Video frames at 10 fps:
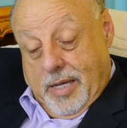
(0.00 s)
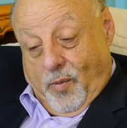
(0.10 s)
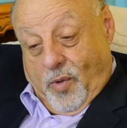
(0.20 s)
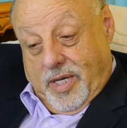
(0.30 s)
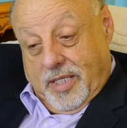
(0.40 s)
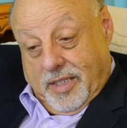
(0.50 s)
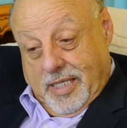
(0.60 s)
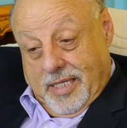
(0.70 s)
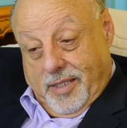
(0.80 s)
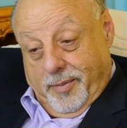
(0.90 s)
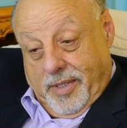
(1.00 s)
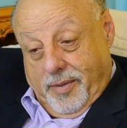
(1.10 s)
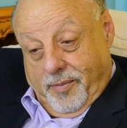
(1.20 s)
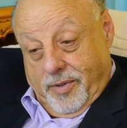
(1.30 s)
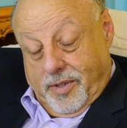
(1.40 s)
And what he said to me,
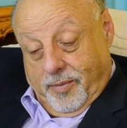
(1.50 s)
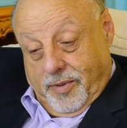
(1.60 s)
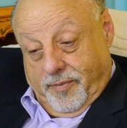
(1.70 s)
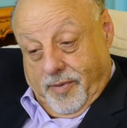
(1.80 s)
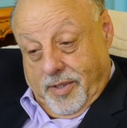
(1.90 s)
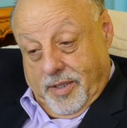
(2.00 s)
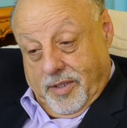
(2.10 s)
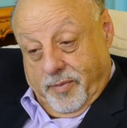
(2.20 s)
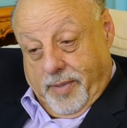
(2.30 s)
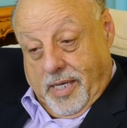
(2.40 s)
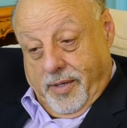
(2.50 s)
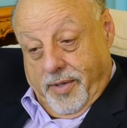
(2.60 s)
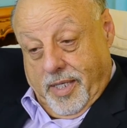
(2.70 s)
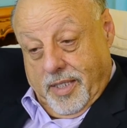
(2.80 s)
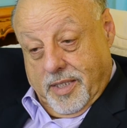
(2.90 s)
which was very
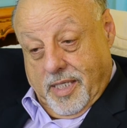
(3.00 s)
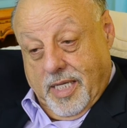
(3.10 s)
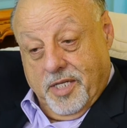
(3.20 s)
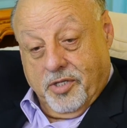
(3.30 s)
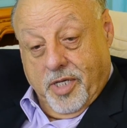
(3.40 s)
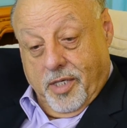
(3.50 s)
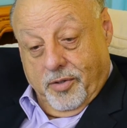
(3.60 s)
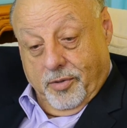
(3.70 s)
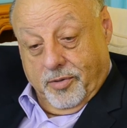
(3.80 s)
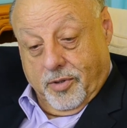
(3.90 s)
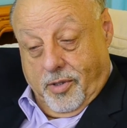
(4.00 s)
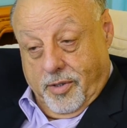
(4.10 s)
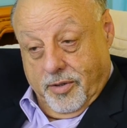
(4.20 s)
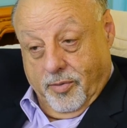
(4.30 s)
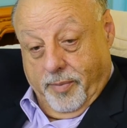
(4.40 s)
inspiring, is that he shared those
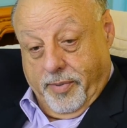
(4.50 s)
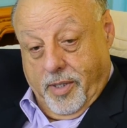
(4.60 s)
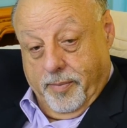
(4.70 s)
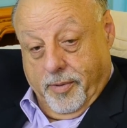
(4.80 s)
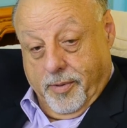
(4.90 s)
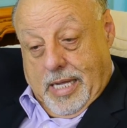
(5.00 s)
songs with people,